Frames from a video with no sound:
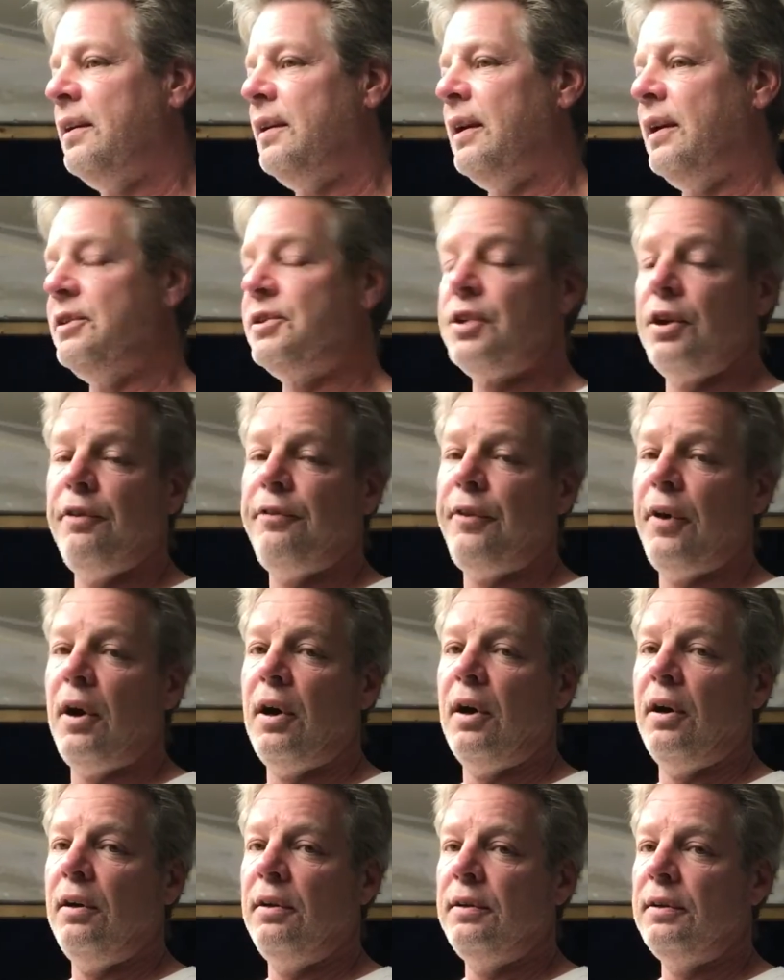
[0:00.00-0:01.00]
And so
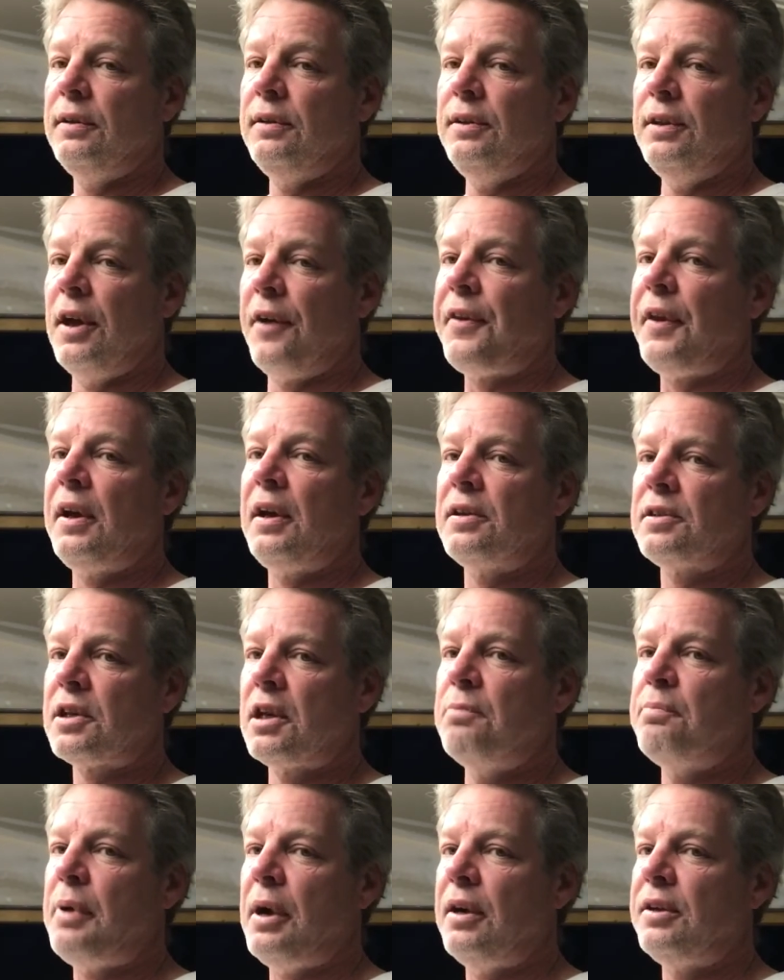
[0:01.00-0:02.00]
far, nothing is
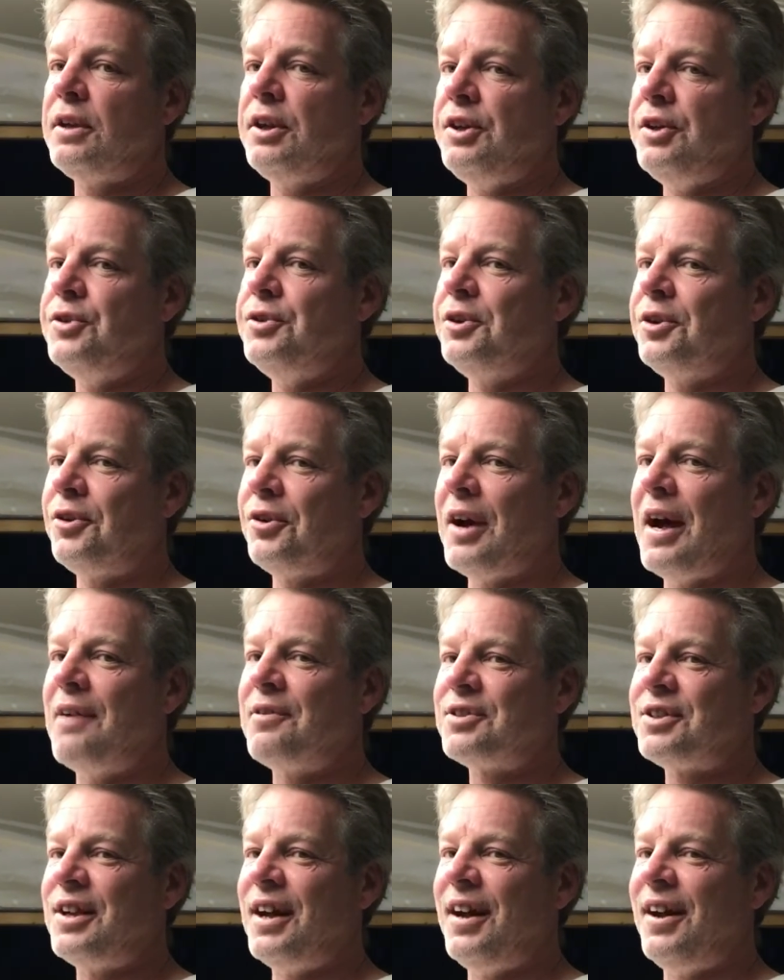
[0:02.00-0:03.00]
compared to Union
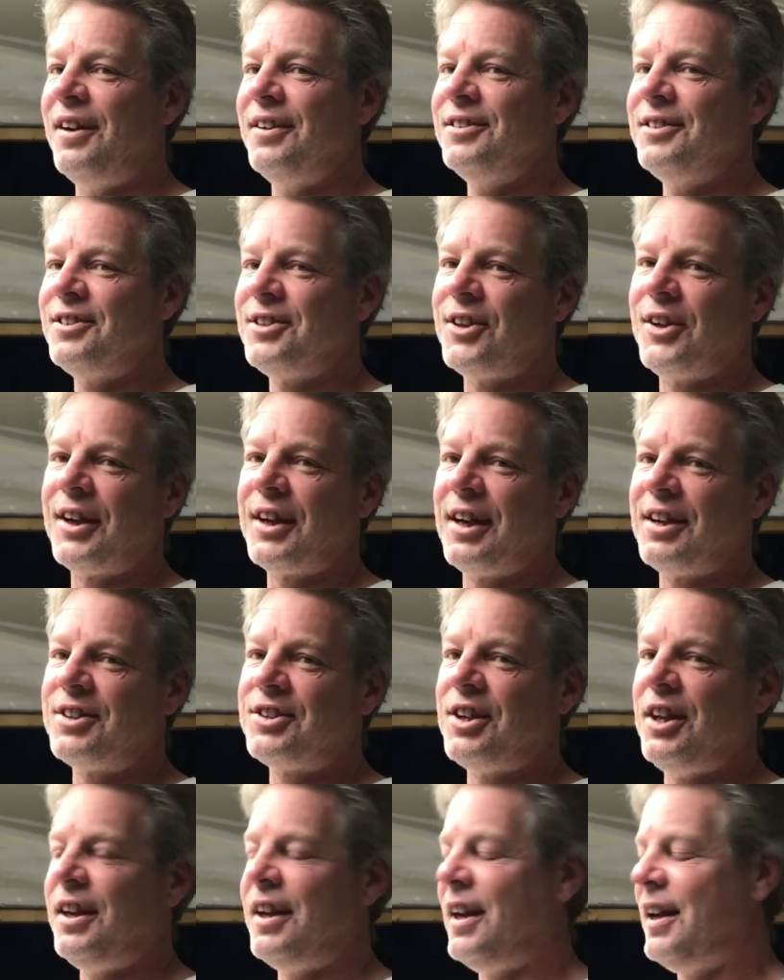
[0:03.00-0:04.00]
Craft Stout. So I got to
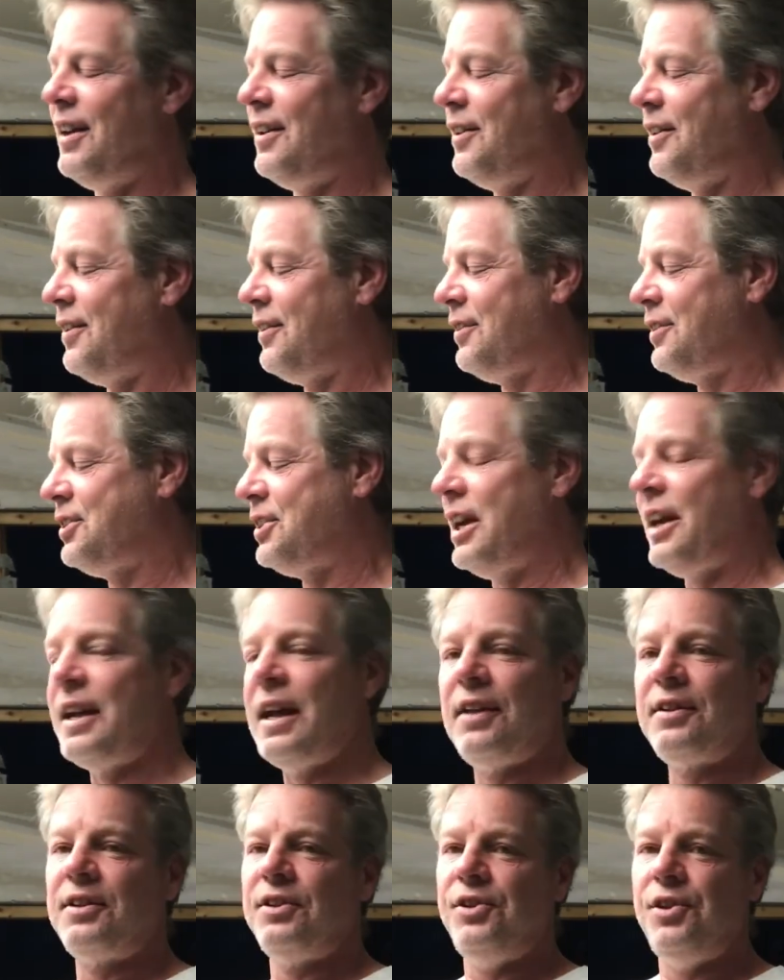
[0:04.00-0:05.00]
say that. Shout
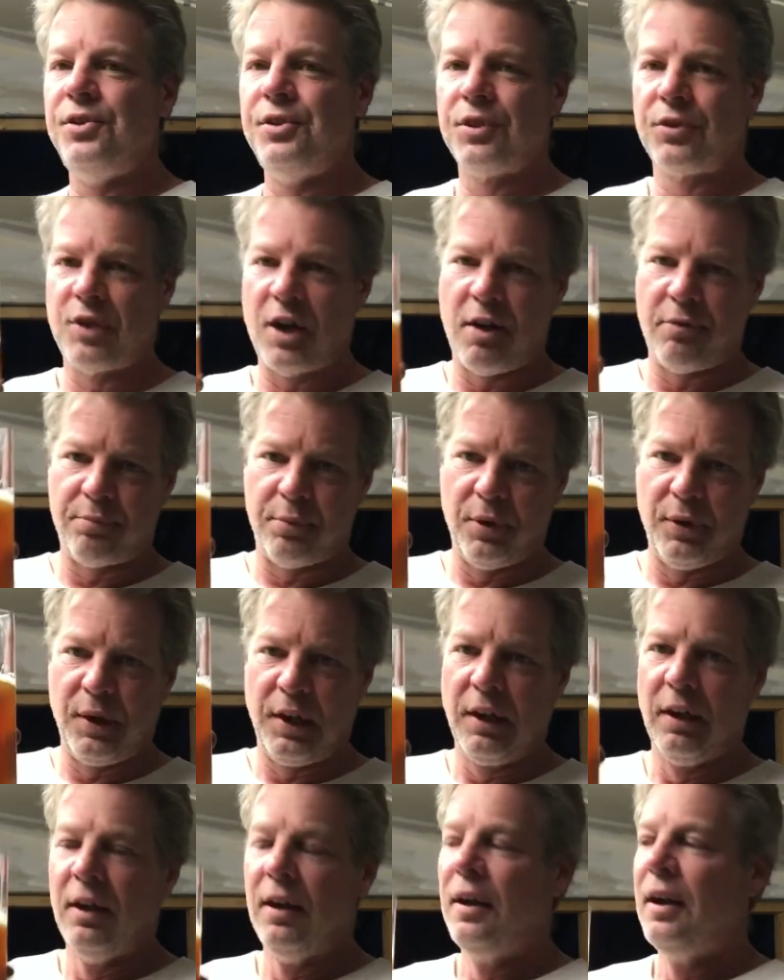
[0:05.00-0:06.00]
out to Union Craft Brewing.
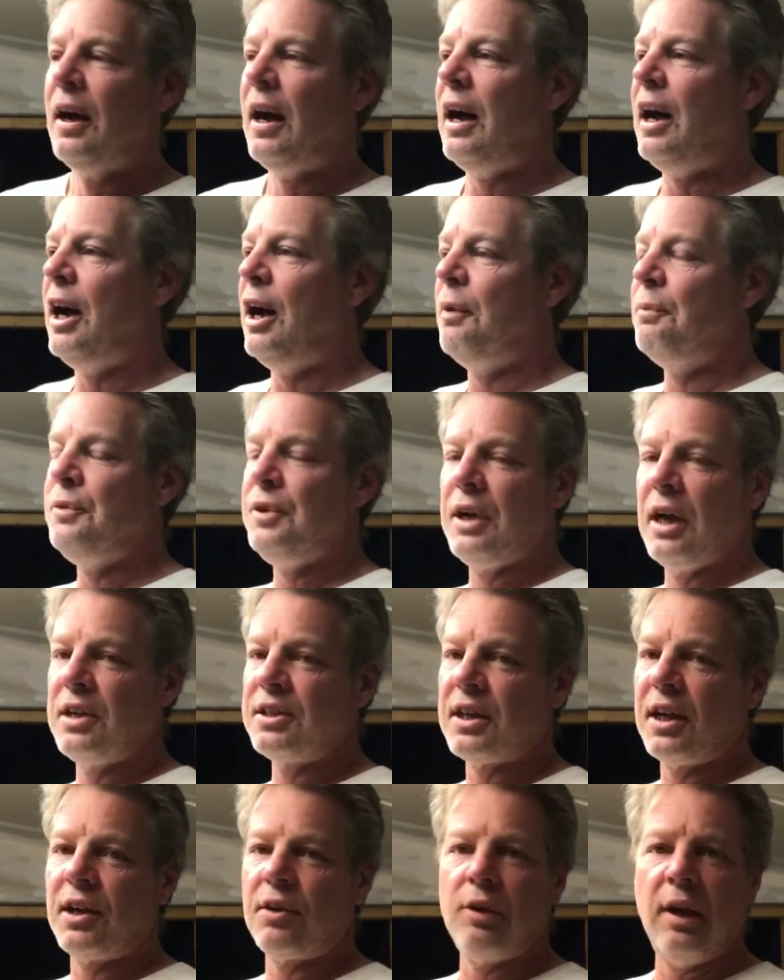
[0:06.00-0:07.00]
You guys
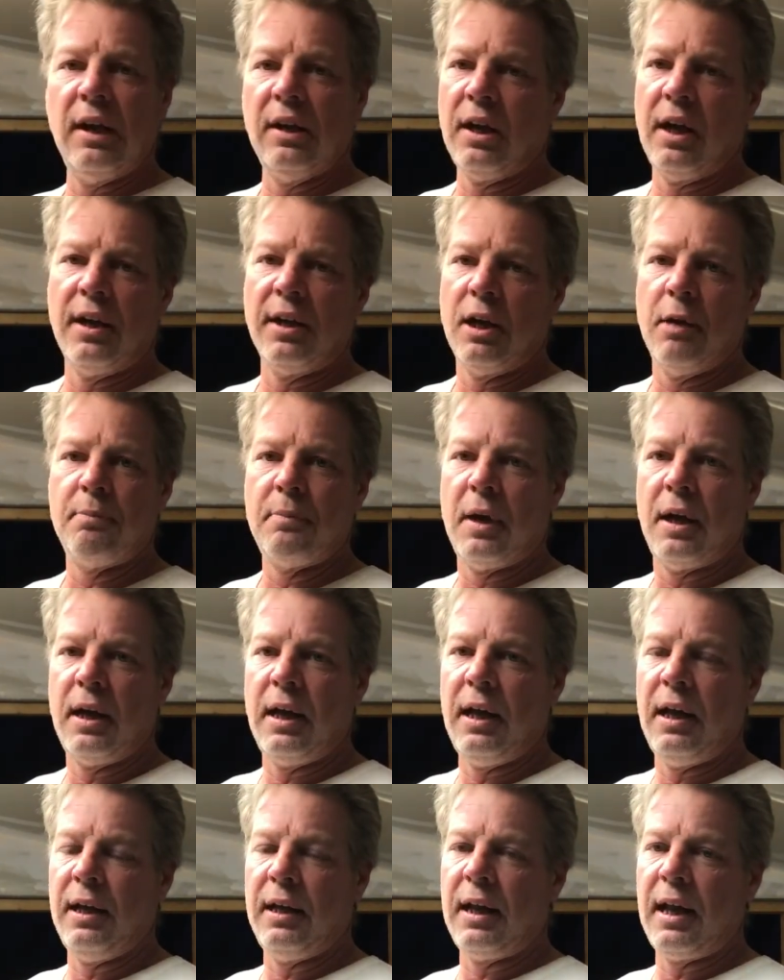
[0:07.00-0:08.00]
got a great lineup,
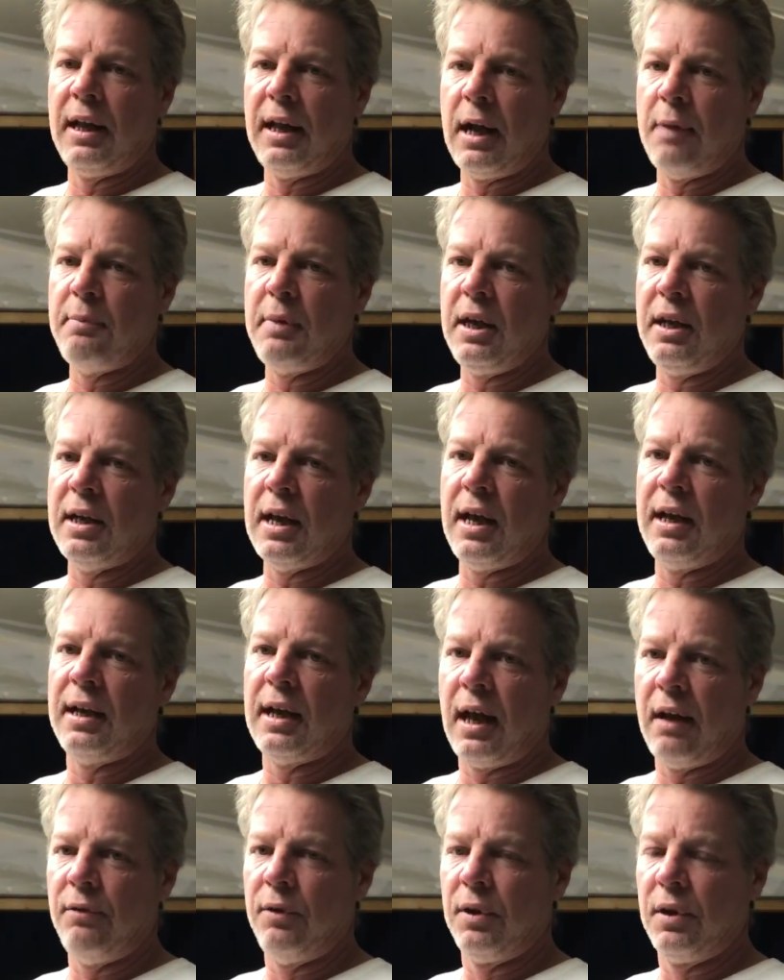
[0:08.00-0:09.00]
and I mean that. And
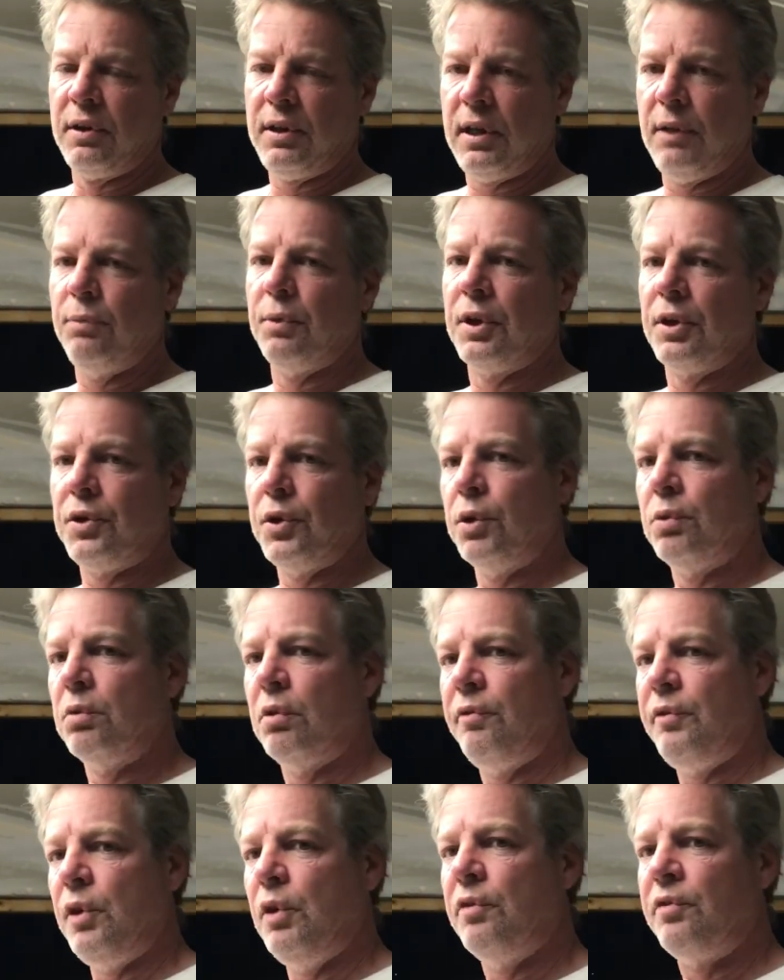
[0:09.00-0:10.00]
I really did want to do a
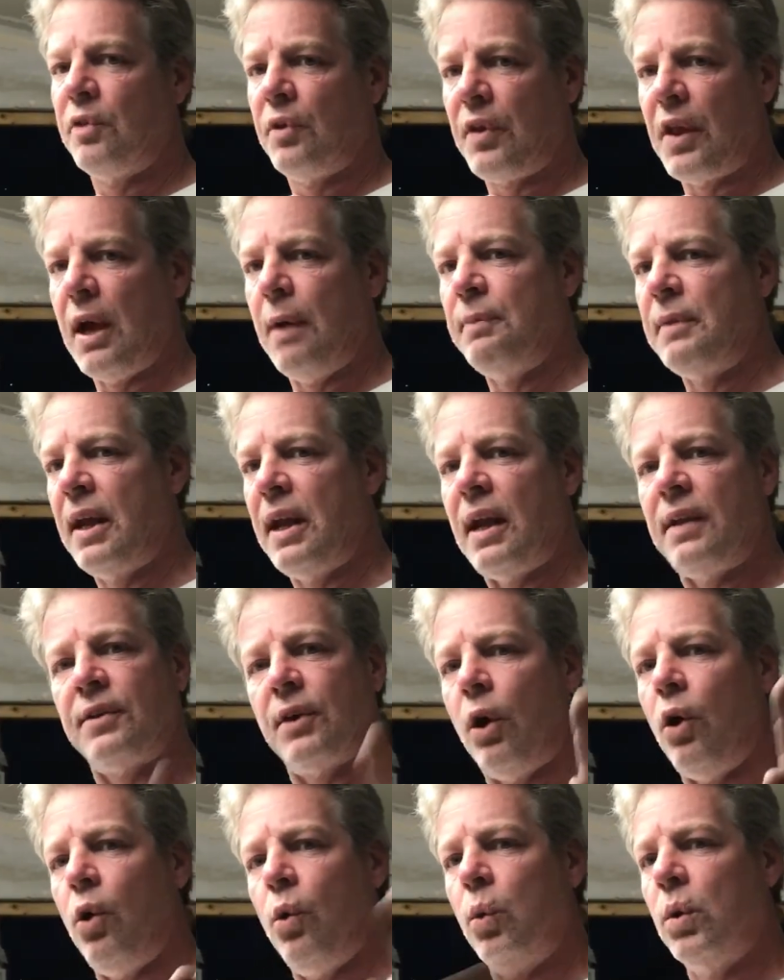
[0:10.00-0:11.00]
review for them that
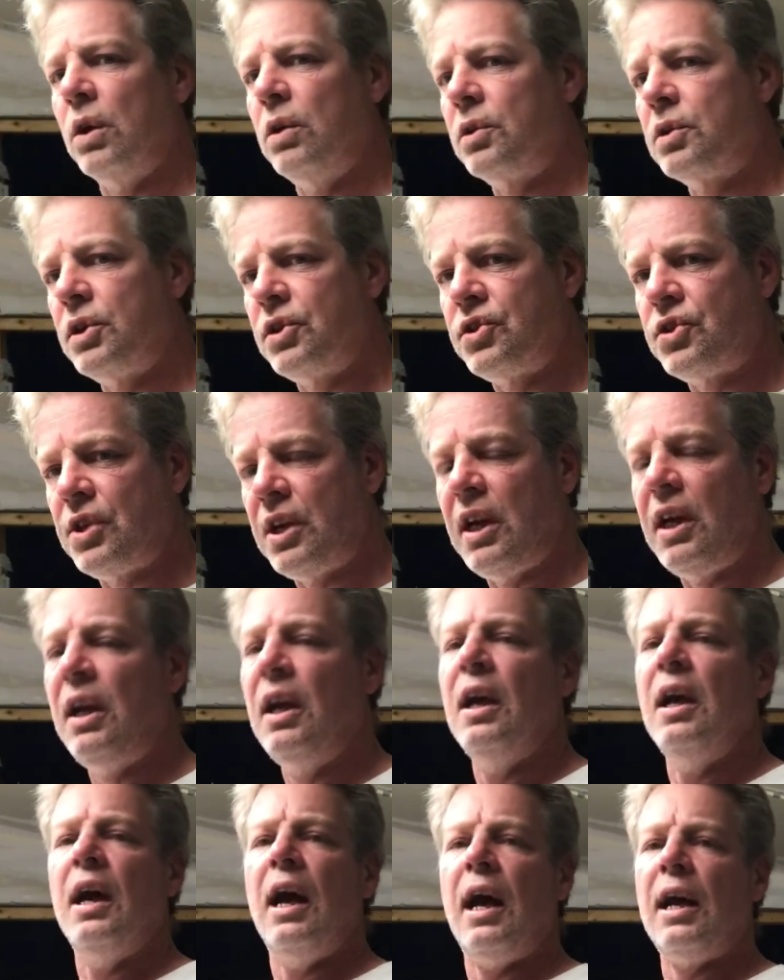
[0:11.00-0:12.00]
the whole world could see,
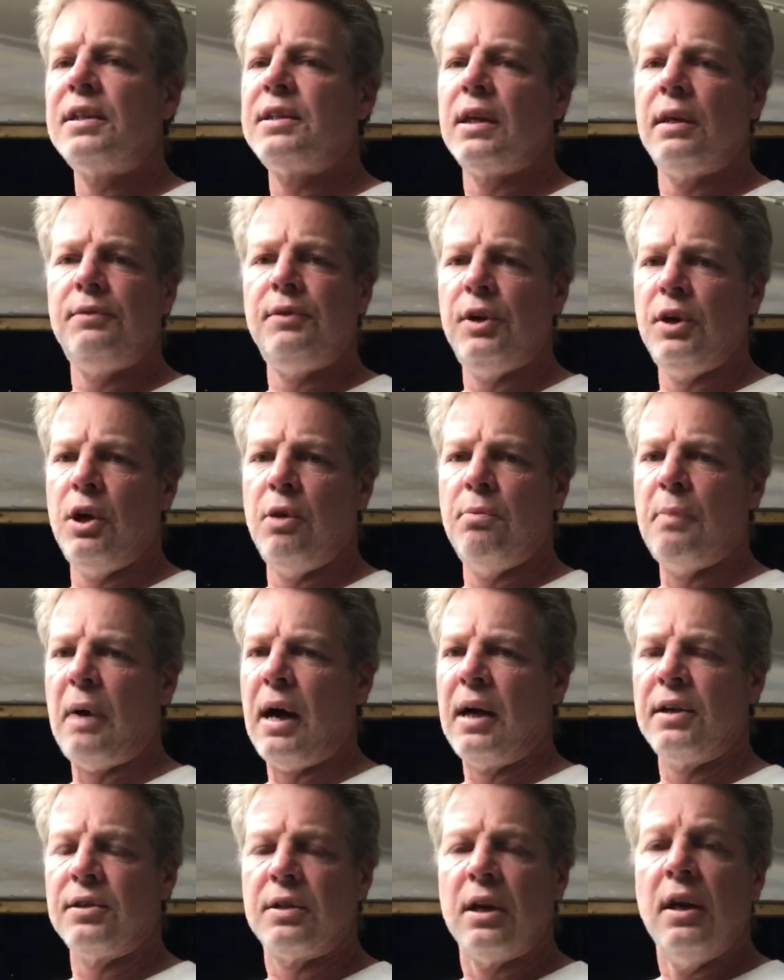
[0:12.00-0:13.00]
except,
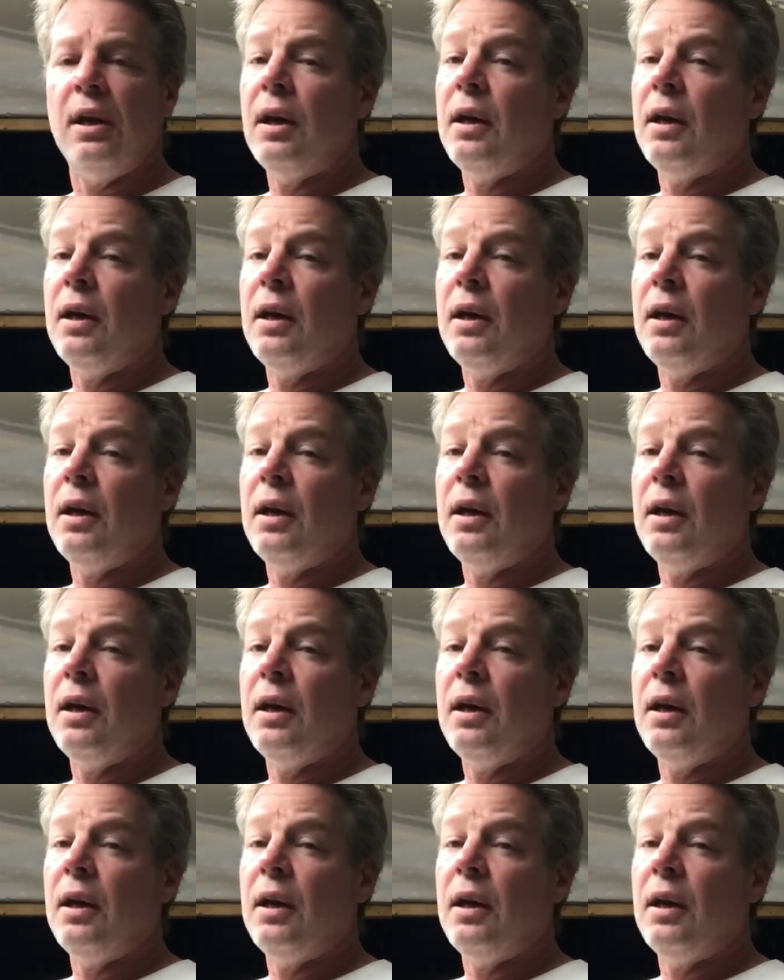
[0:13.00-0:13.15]
mine is,